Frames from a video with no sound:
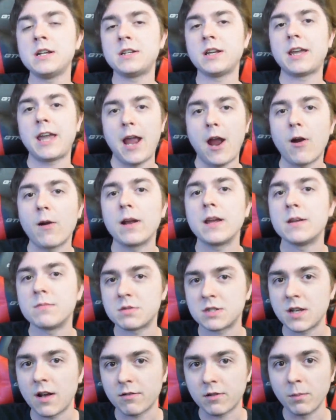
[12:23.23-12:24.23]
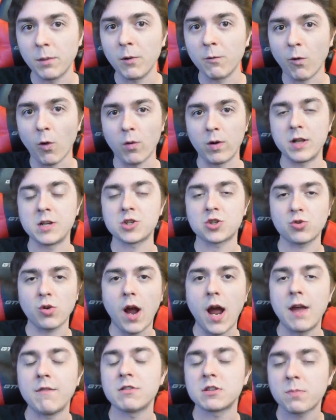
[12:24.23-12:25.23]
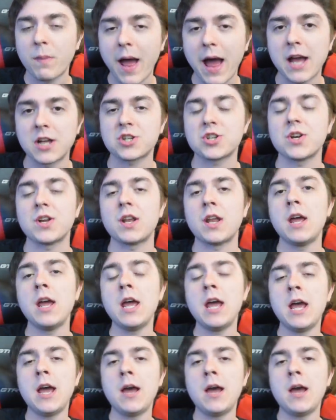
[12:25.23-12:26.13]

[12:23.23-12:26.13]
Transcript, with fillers: to carry himself to move forward, his drive, his passion.